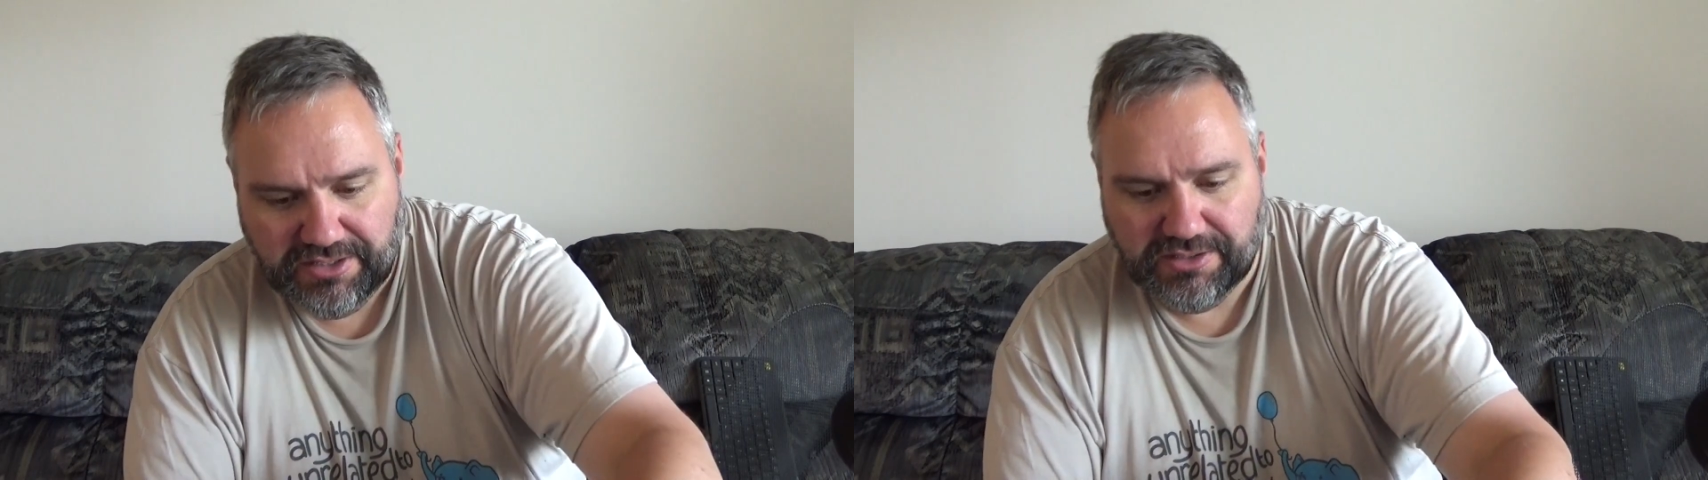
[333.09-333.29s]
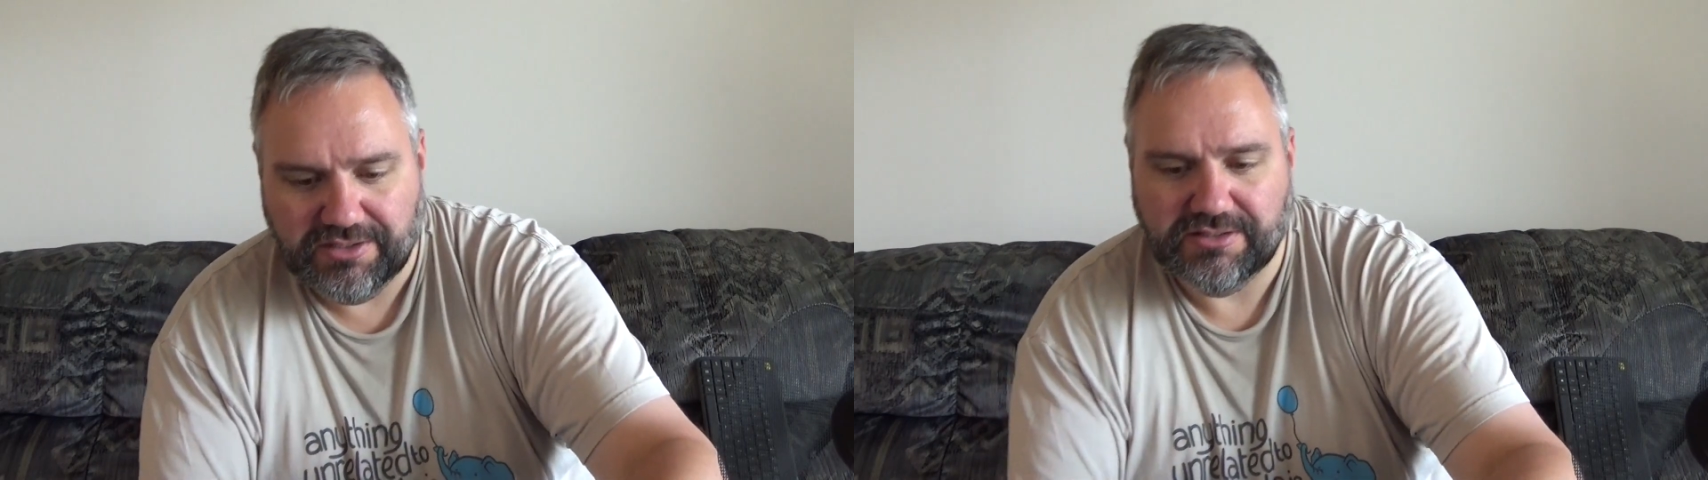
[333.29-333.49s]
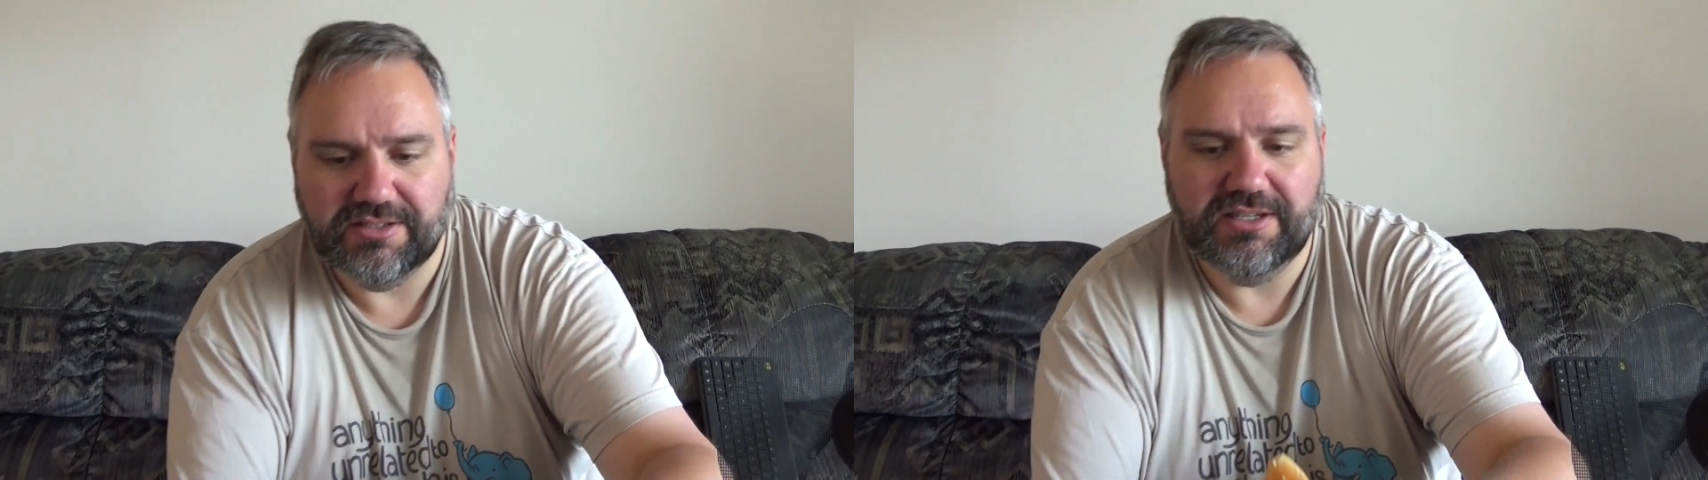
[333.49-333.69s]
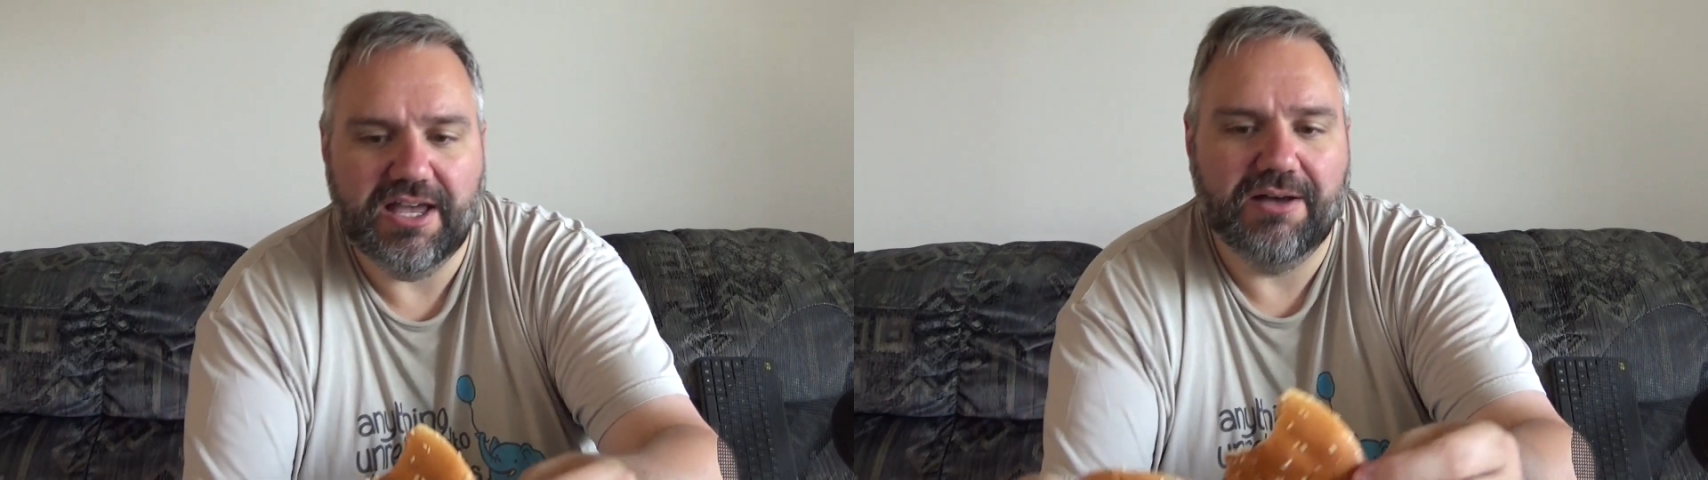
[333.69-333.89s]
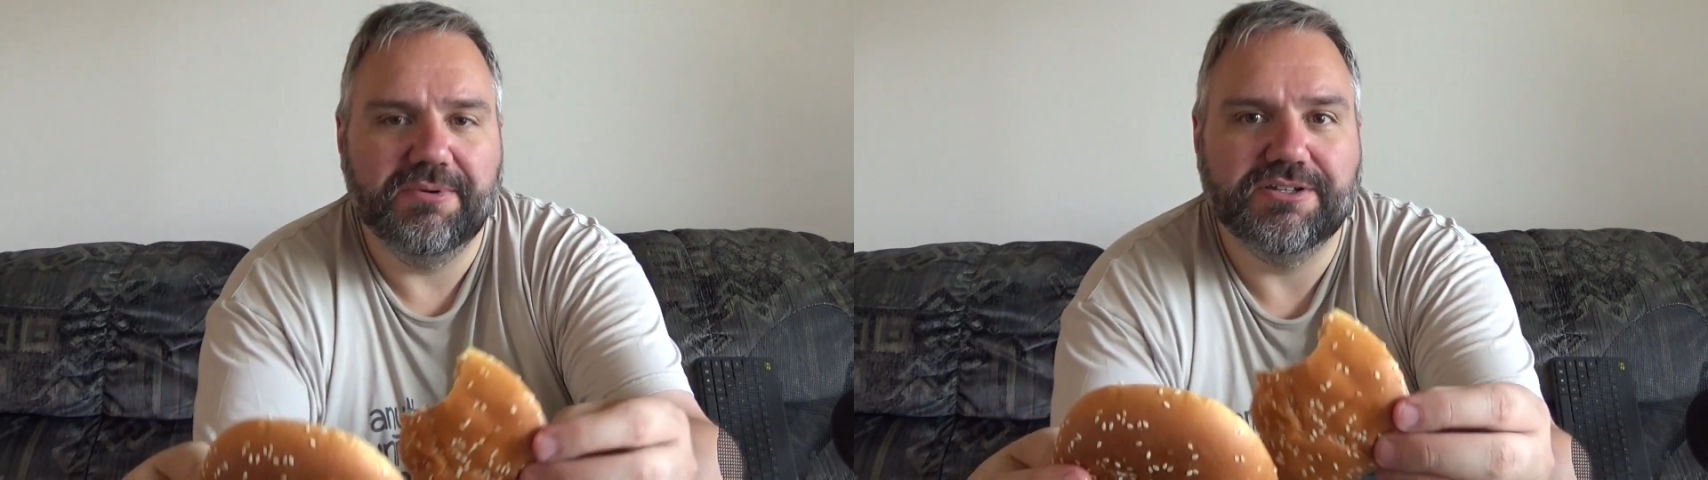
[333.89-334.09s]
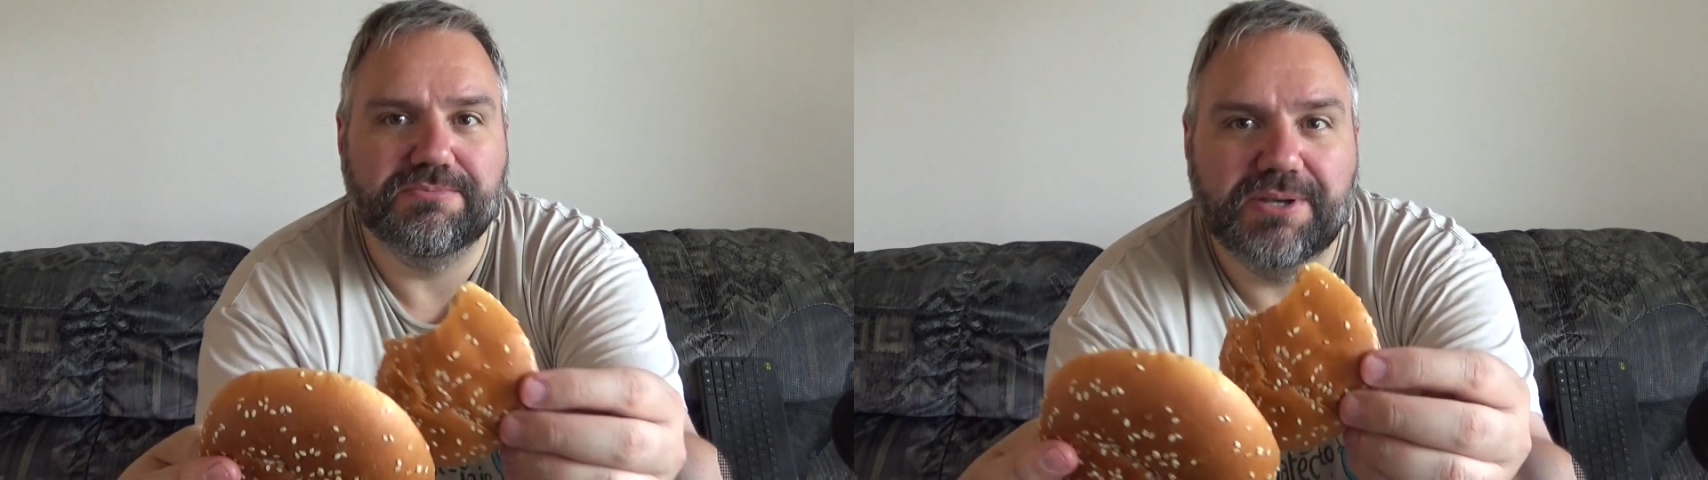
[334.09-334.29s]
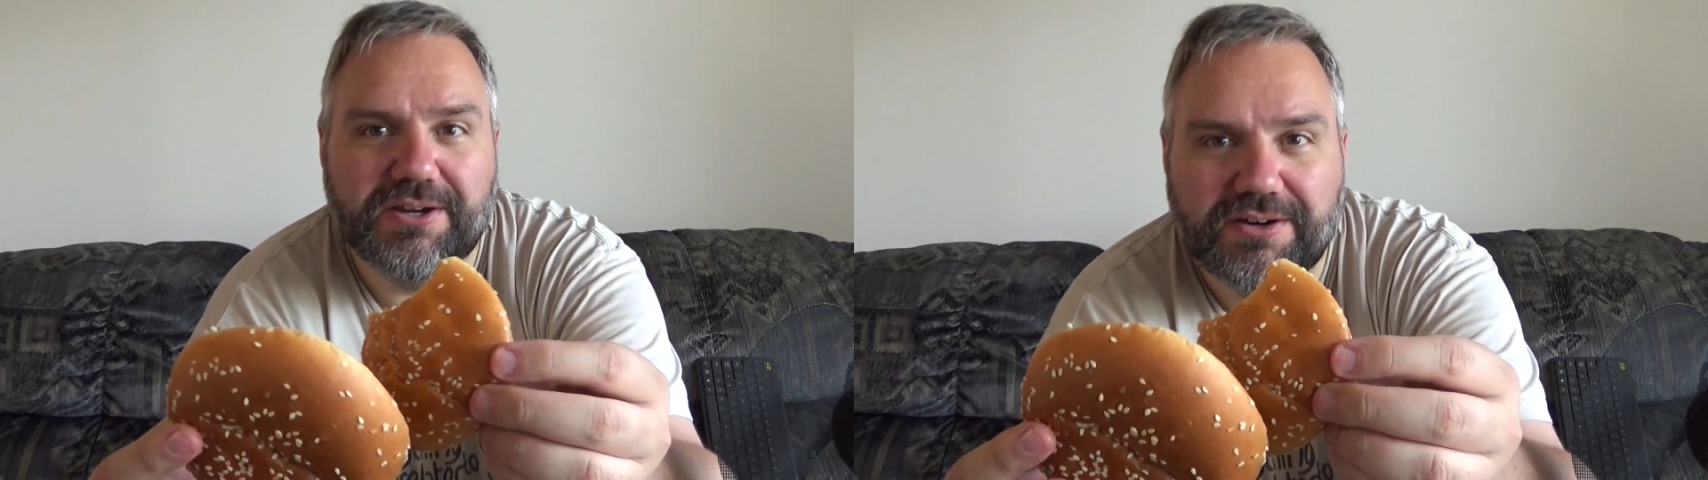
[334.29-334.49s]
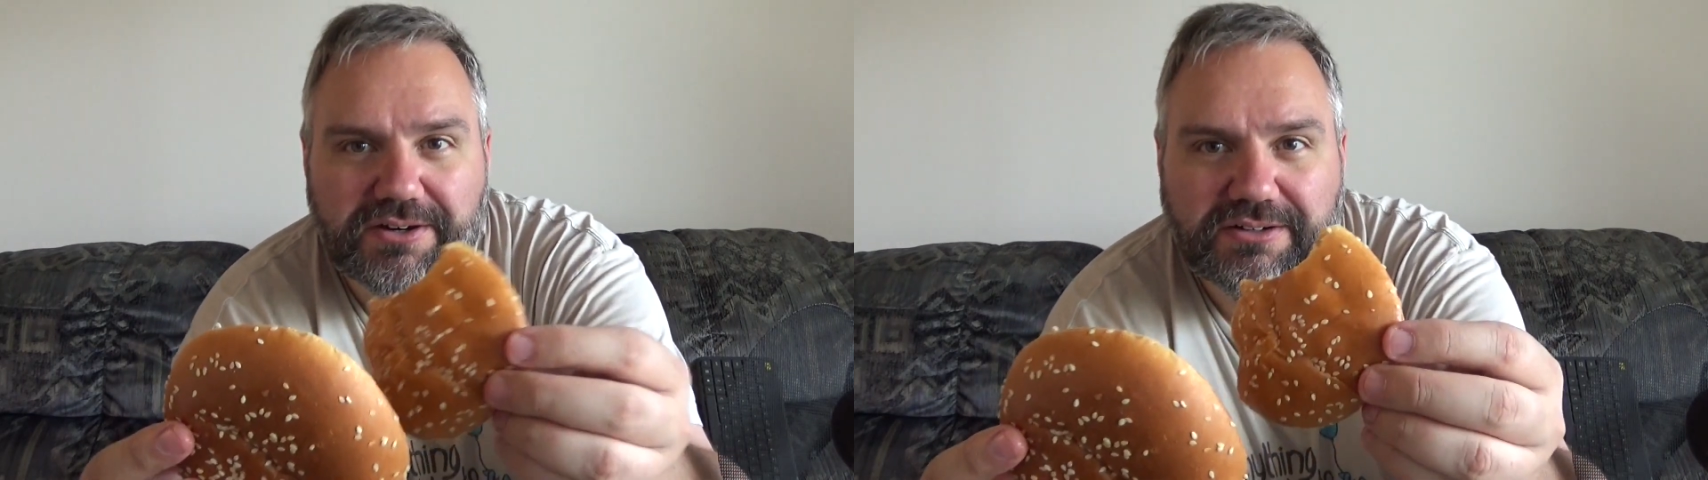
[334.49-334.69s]
You can see how much
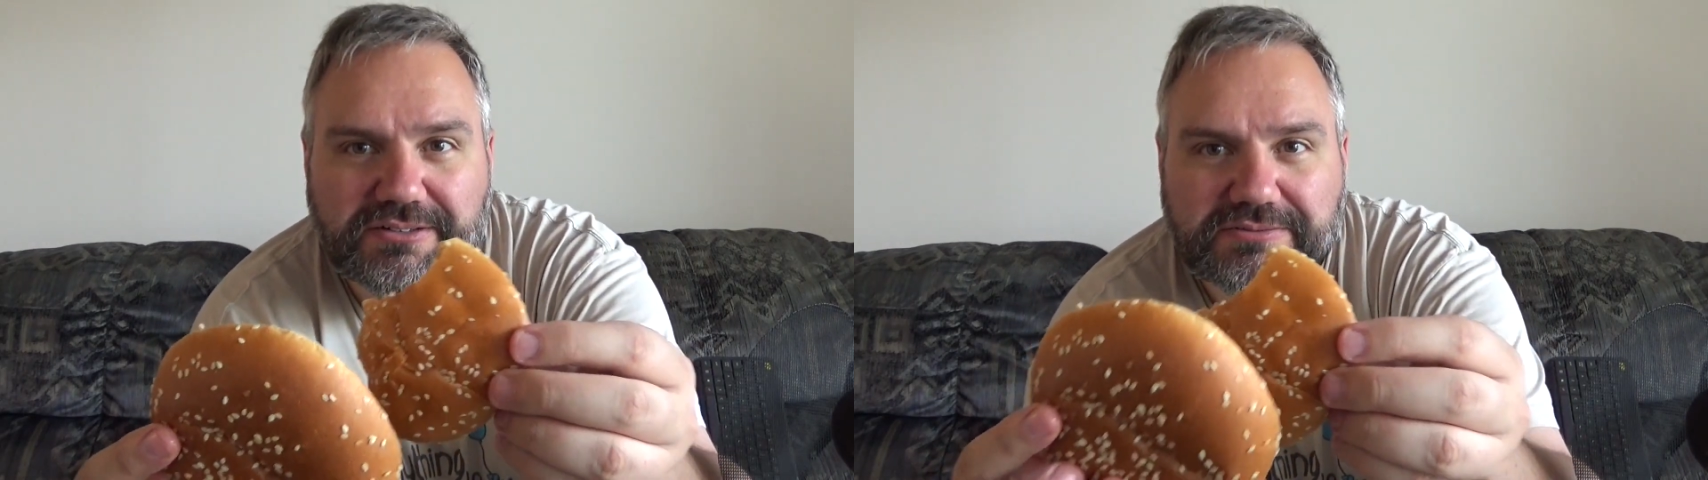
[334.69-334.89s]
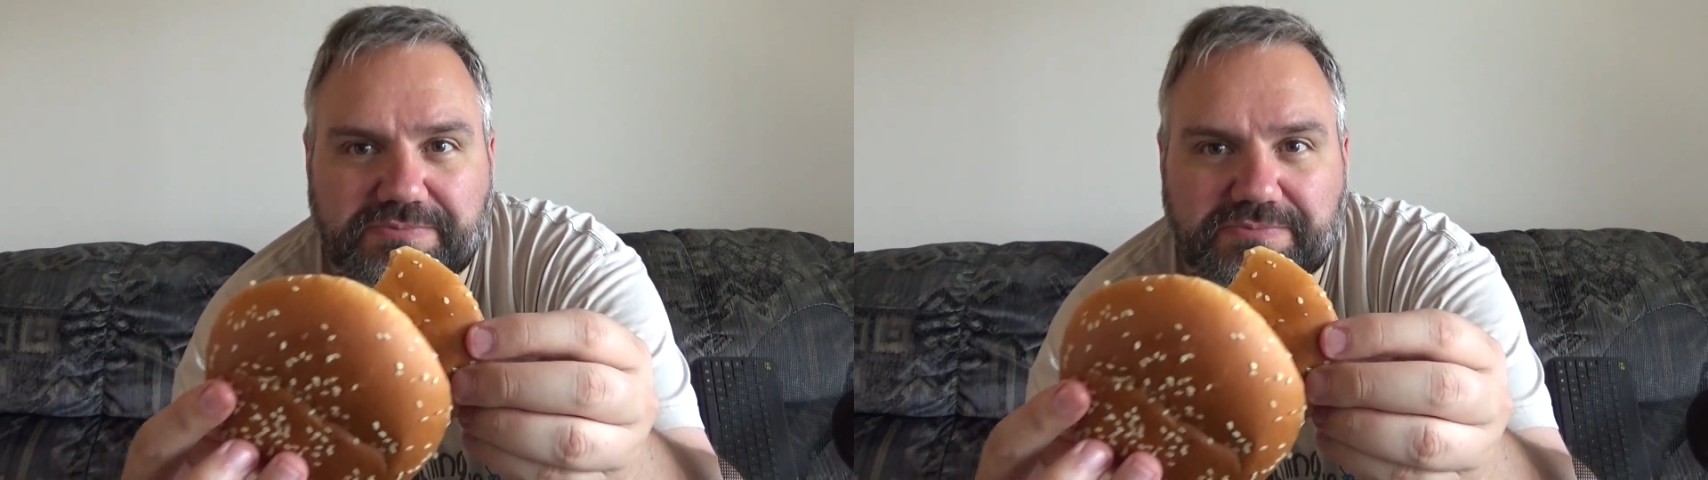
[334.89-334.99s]
bigger